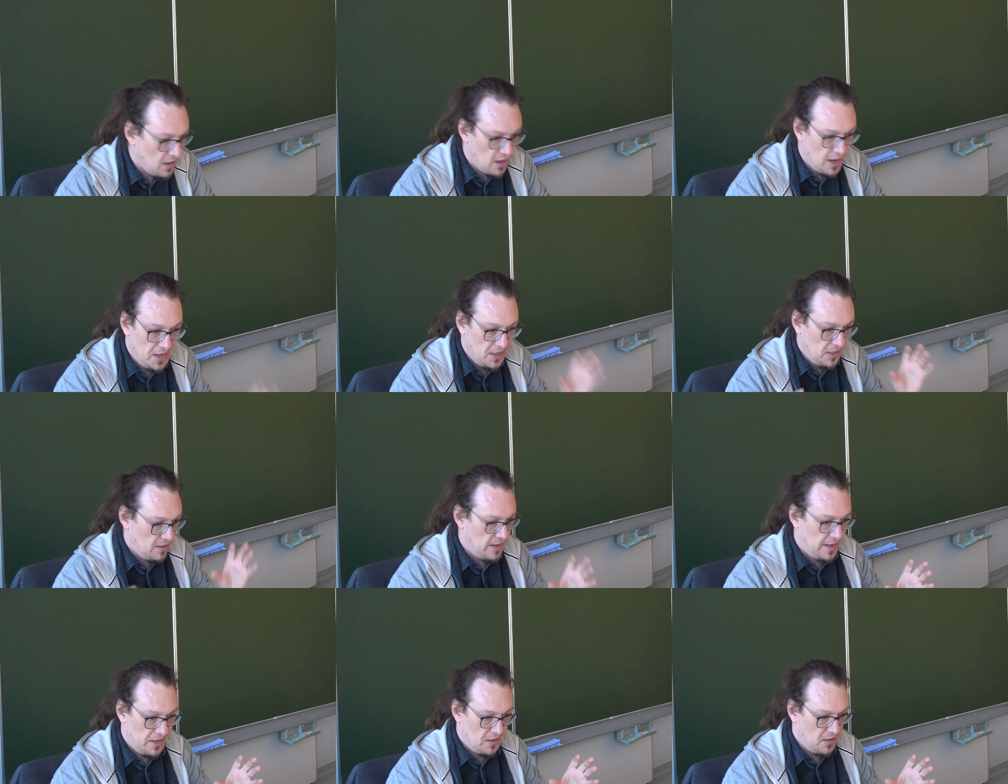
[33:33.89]
I need
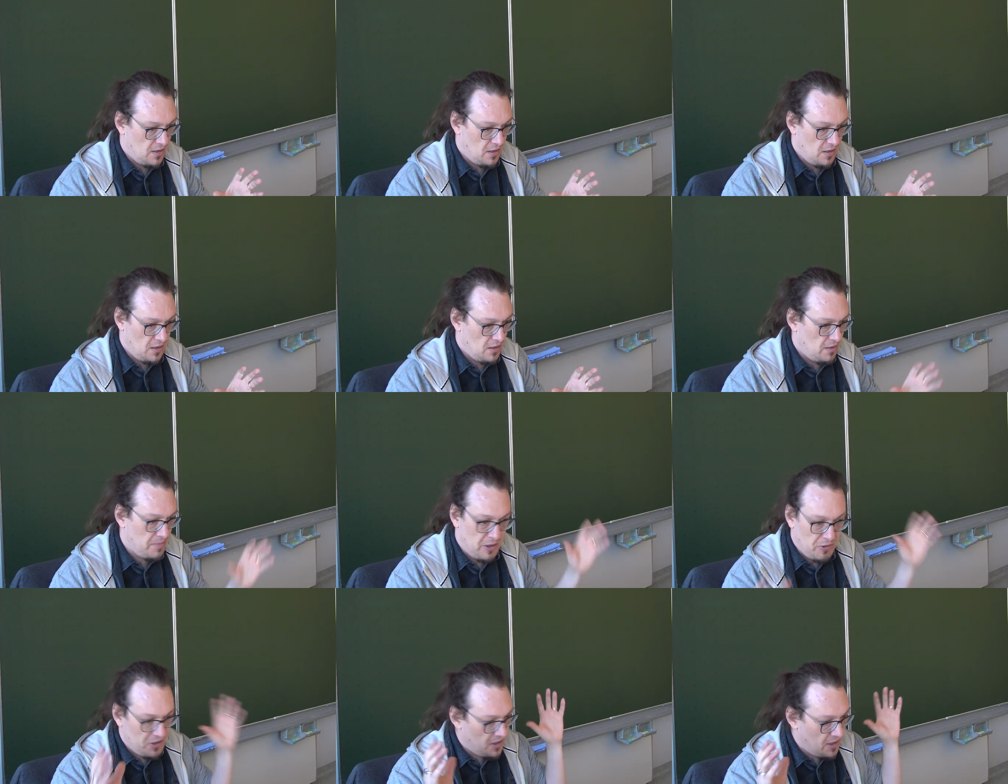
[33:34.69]
like a, a
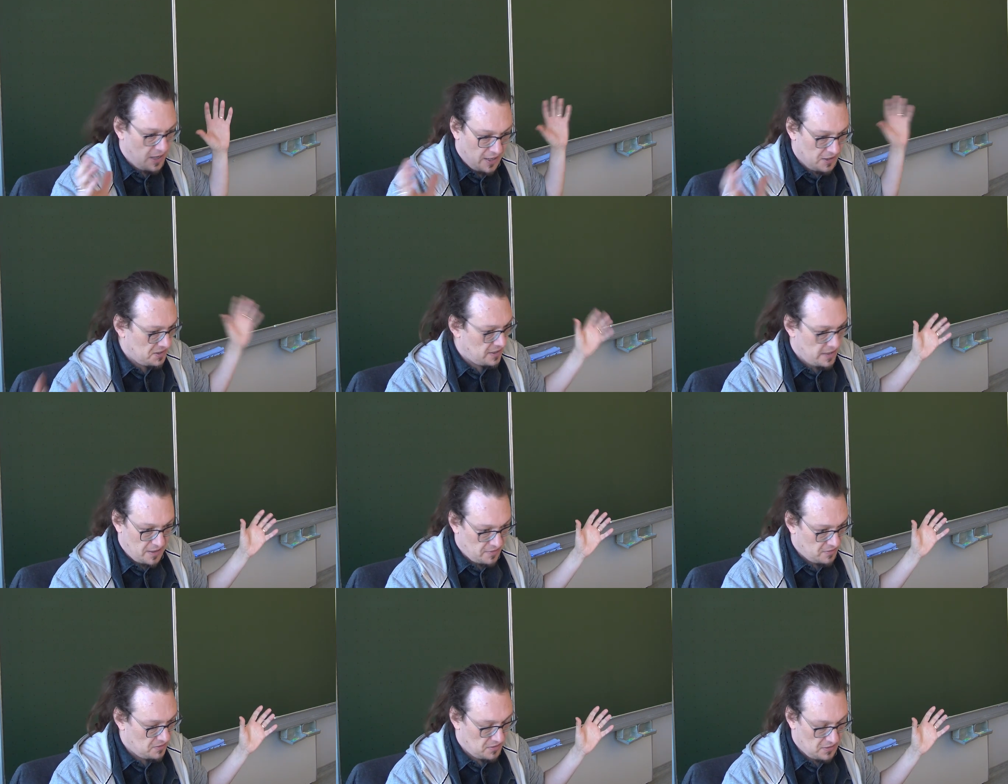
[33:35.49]
mountain hut
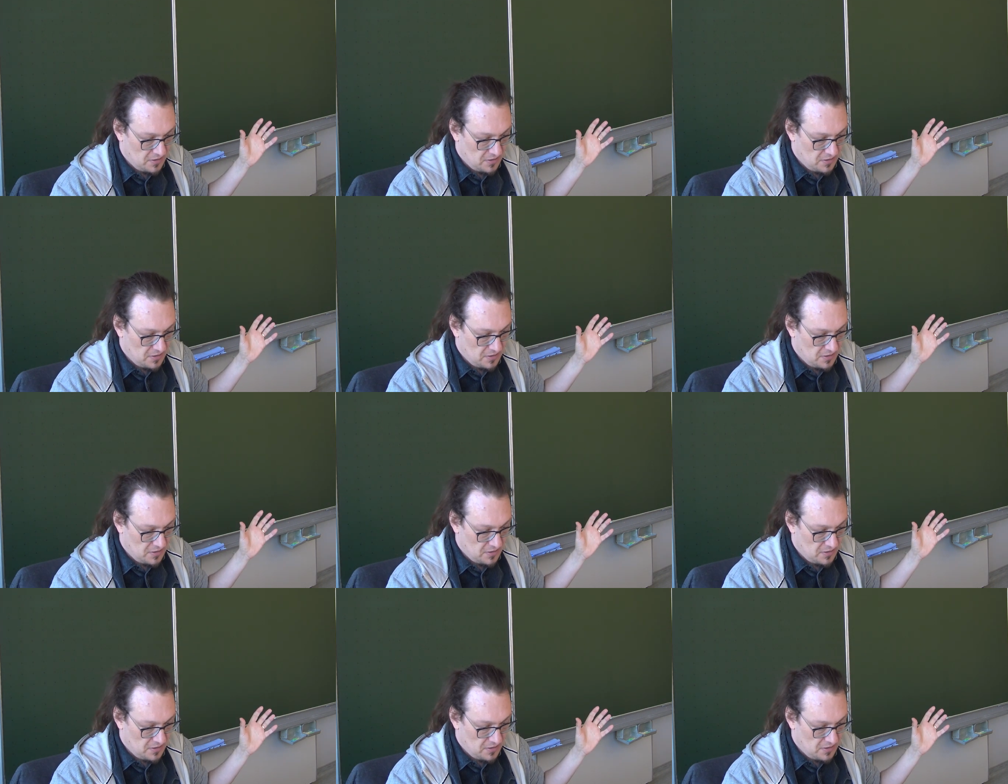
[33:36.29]
and